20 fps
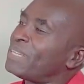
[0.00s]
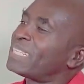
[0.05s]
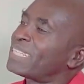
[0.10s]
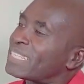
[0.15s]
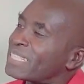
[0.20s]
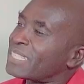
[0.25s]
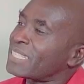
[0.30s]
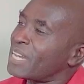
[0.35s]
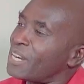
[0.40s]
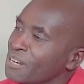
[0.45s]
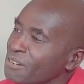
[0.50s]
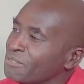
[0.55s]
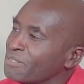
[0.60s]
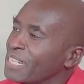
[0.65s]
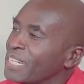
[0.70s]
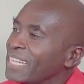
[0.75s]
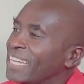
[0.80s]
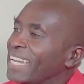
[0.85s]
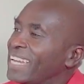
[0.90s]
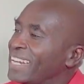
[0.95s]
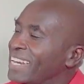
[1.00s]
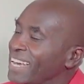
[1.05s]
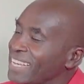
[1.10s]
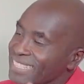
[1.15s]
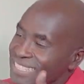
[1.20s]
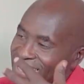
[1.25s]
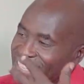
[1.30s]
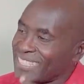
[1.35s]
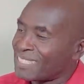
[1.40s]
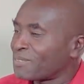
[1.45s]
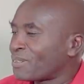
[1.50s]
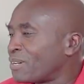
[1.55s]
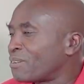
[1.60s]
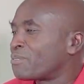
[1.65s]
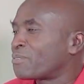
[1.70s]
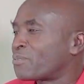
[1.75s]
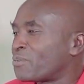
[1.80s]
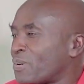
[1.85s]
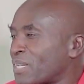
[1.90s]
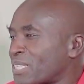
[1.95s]
beat itself and ask
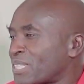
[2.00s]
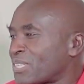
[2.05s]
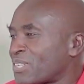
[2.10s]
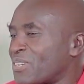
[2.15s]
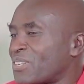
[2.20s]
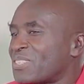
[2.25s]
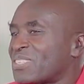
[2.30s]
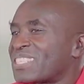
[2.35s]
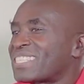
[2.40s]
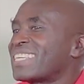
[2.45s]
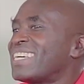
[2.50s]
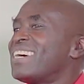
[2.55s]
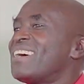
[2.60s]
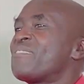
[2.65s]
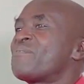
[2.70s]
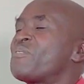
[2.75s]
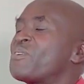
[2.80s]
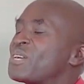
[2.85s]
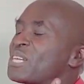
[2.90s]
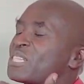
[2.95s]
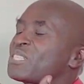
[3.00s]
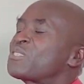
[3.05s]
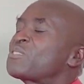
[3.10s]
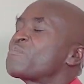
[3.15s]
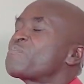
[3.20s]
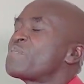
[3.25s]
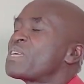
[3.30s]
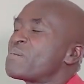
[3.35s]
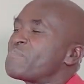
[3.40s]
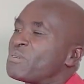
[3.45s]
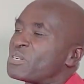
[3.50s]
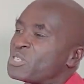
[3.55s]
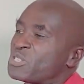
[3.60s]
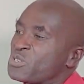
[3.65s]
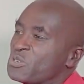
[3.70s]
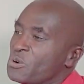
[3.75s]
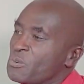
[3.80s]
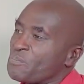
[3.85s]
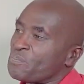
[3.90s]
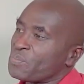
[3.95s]
itself questions for it to be able
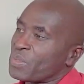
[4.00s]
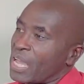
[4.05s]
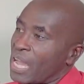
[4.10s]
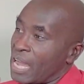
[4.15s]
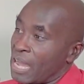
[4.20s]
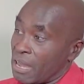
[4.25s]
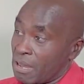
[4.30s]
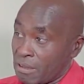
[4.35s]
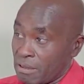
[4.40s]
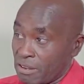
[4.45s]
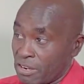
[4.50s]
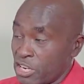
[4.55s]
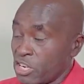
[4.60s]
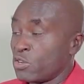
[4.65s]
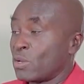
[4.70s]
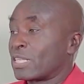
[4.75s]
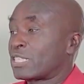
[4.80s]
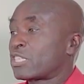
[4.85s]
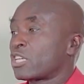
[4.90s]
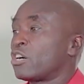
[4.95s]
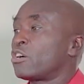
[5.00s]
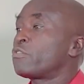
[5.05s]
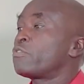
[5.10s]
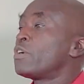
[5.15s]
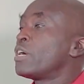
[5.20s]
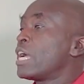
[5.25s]
to renew itself